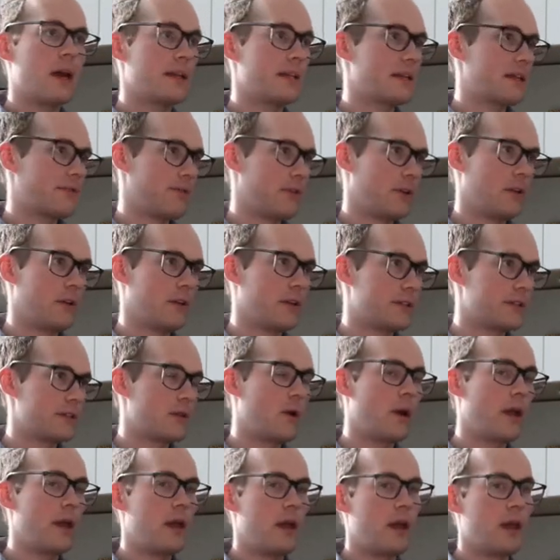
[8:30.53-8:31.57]
yeah, definitely.
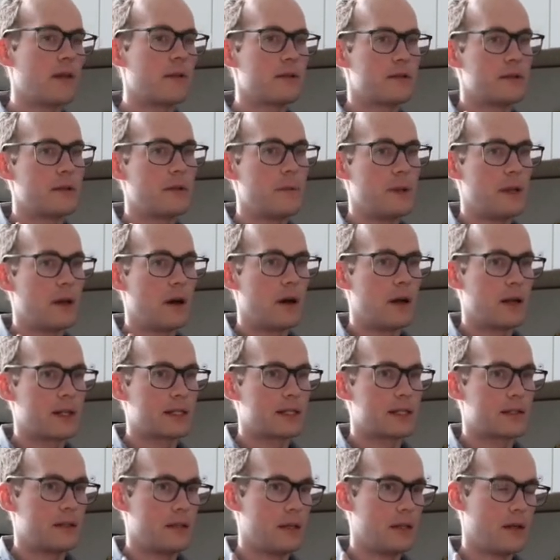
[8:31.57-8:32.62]
So, and to be
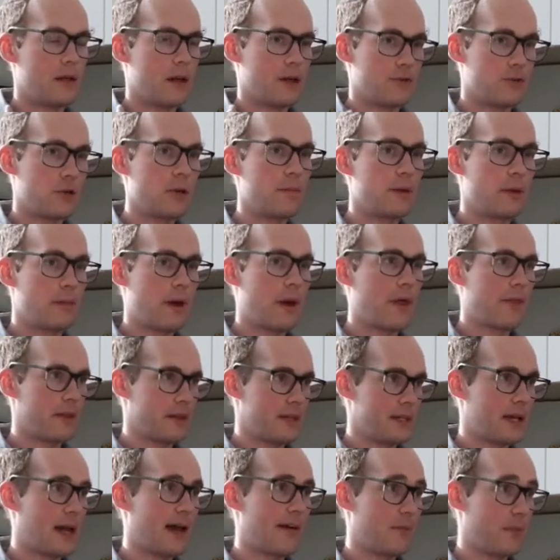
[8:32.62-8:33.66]
honest, the treatment
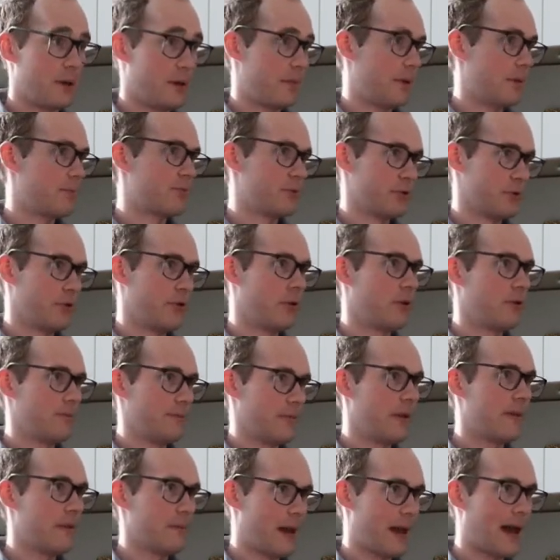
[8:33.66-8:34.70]
methods have been a bit
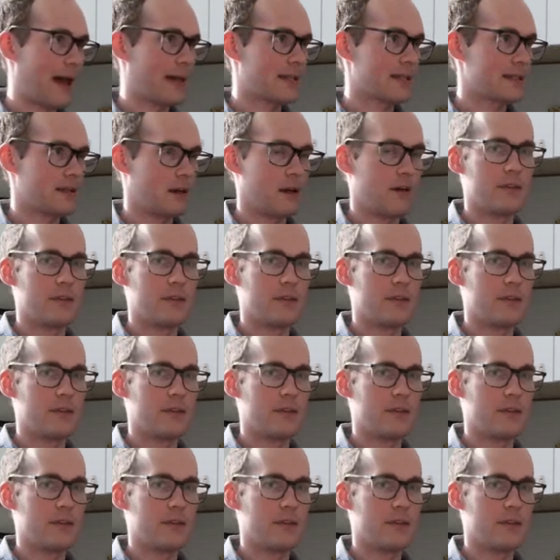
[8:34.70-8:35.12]
brutal in the past.